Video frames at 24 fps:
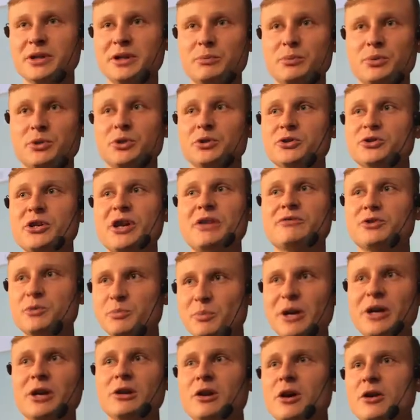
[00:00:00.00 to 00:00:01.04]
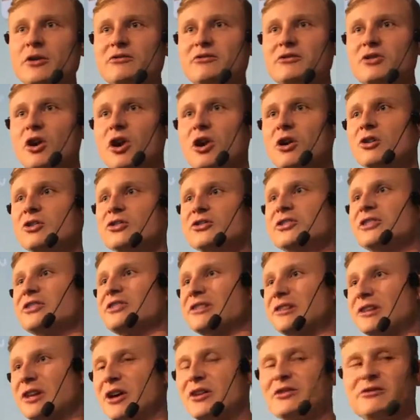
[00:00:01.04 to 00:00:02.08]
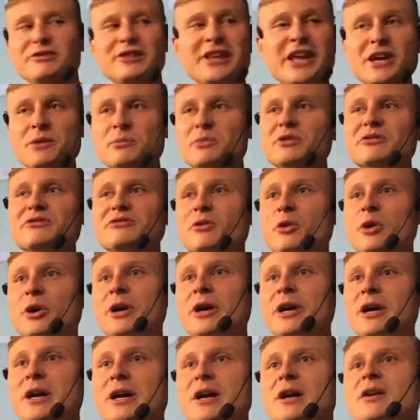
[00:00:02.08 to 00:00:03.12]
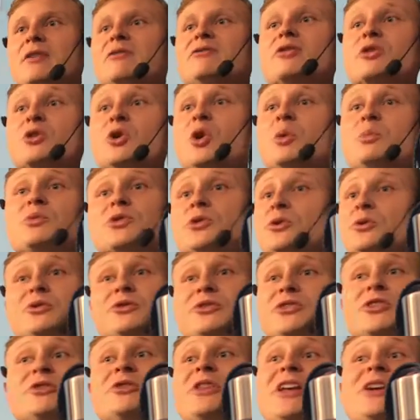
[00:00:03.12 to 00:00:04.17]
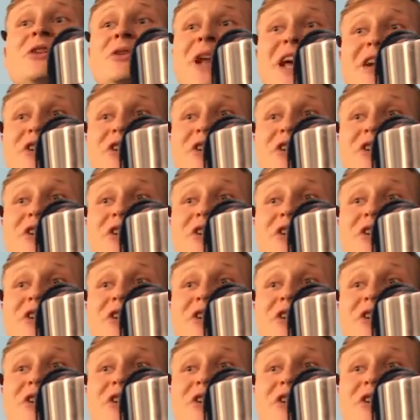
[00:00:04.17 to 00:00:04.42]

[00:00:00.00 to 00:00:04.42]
producer have to pay a lot of cost. There's a lot of labor for Coop. So they don't